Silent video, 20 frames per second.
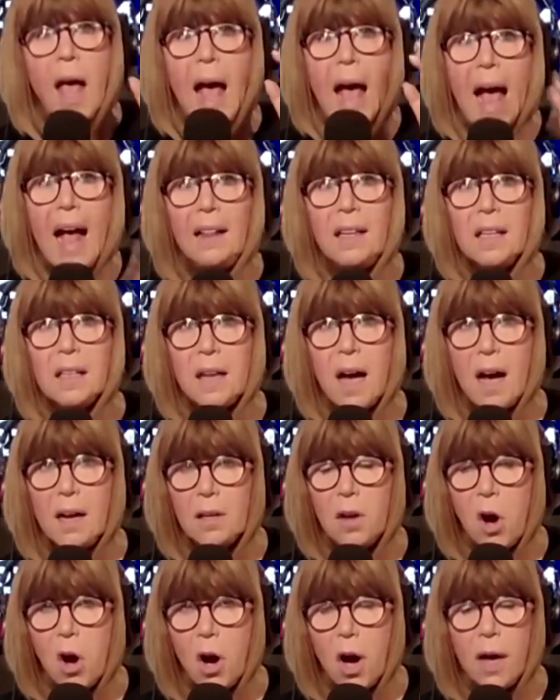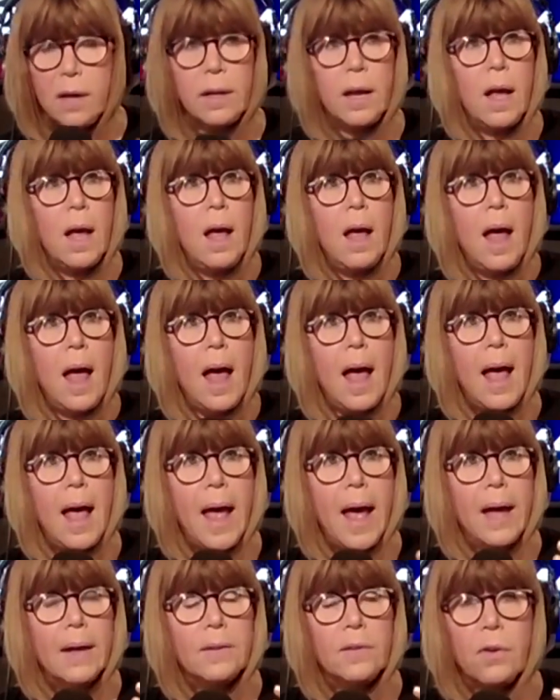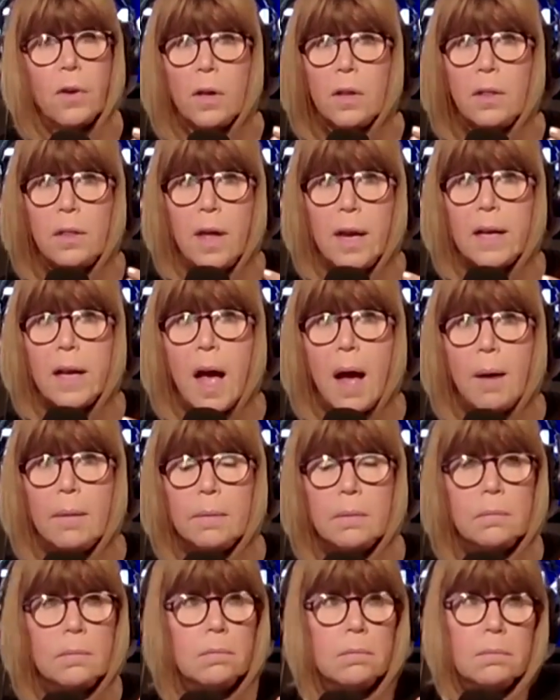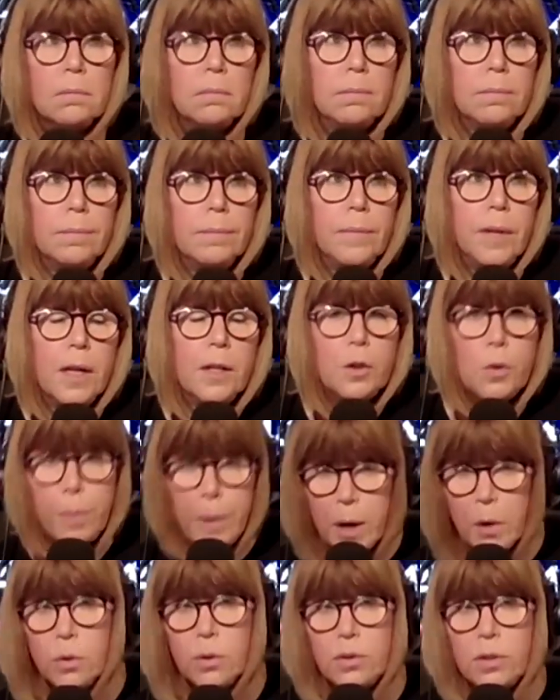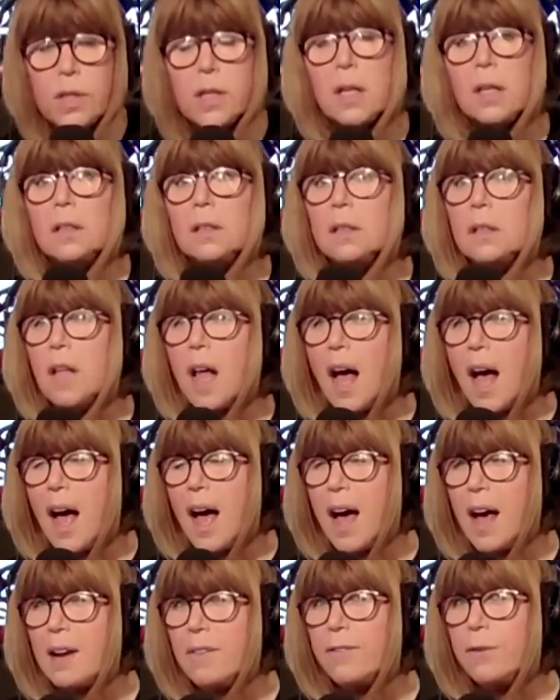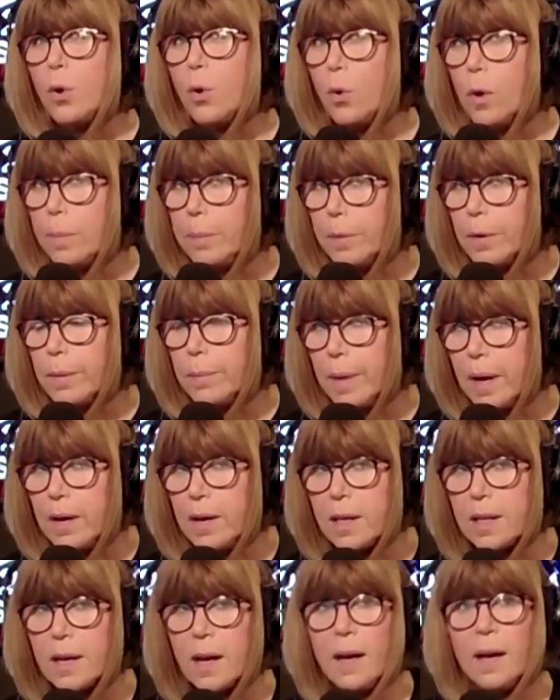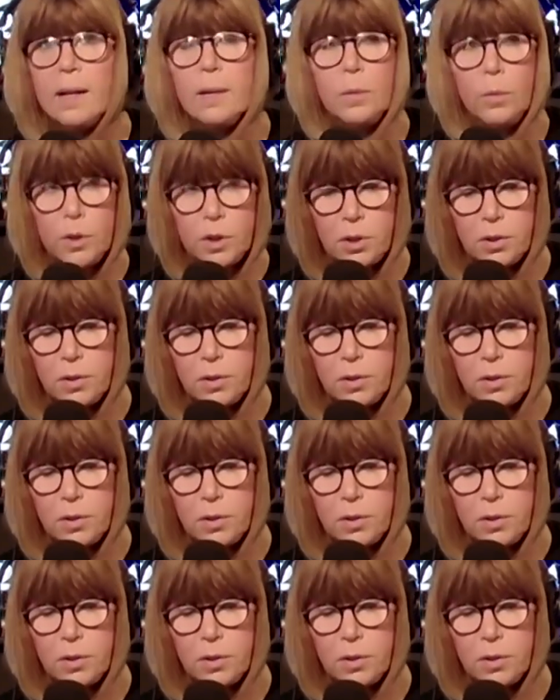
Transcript: Alec got caught and they got exposed in a lot of corporate America, which